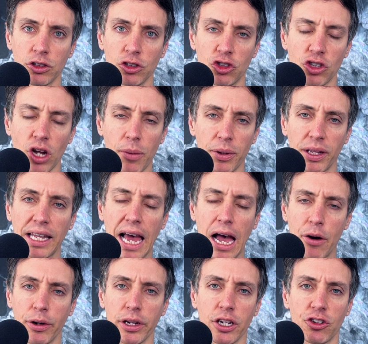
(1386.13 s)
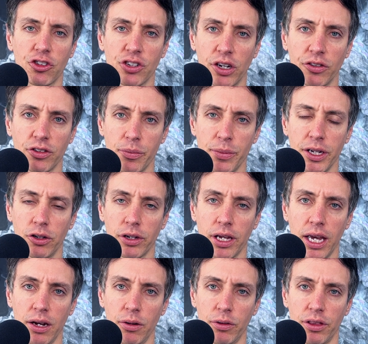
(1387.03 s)
You stop allowing yourself to be
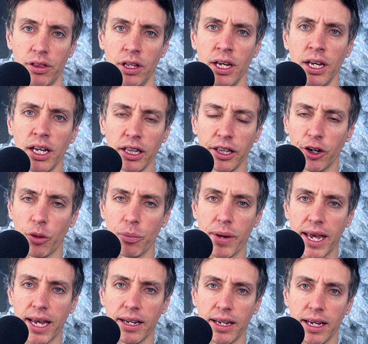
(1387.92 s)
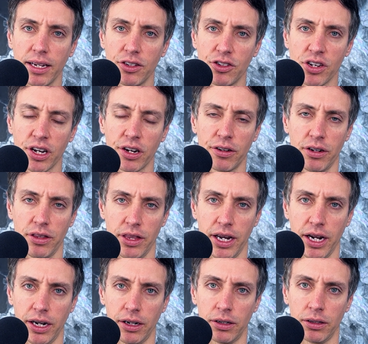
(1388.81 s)
okay with little band-aids here and
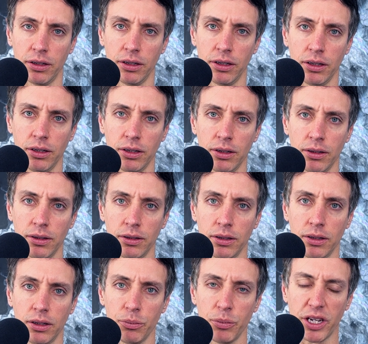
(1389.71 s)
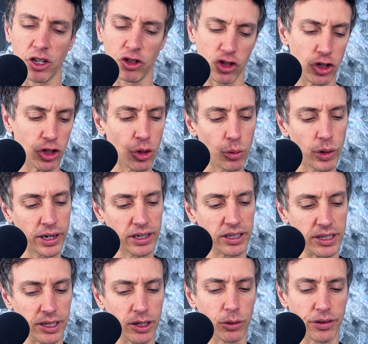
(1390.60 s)
there because you don't want
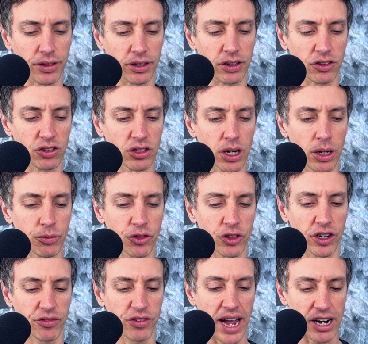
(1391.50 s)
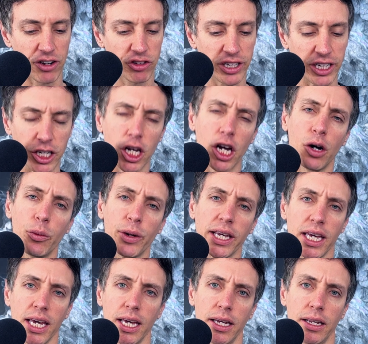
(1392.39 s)
to deal with the discomfort of actually
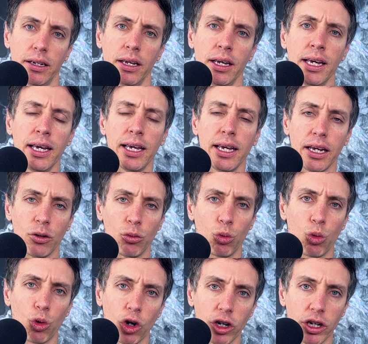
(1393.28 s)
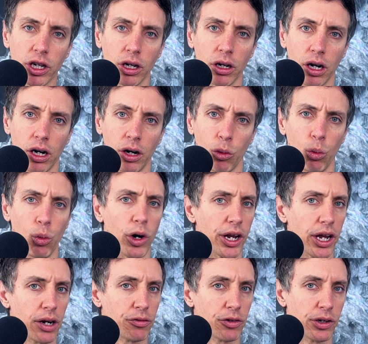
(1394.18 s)
going in and working on
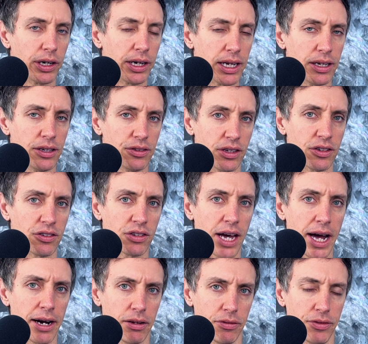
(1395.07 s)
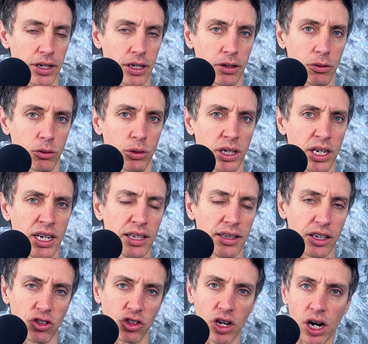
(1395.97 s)
whatever it is inside of you
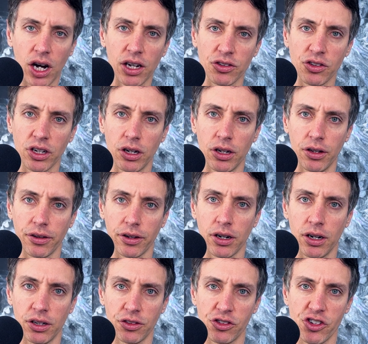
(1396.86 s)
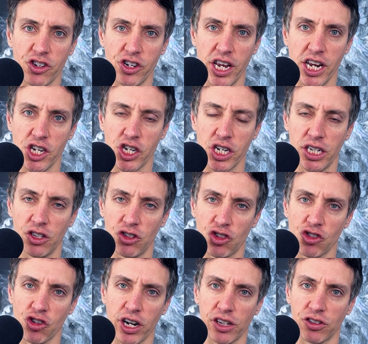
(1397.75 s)
that's causing all the consternation and
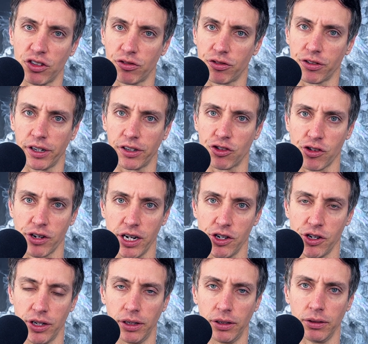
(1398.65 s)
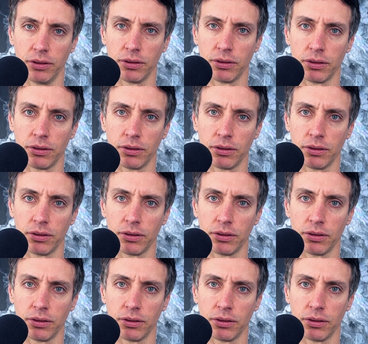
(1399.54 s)
stress and frustration.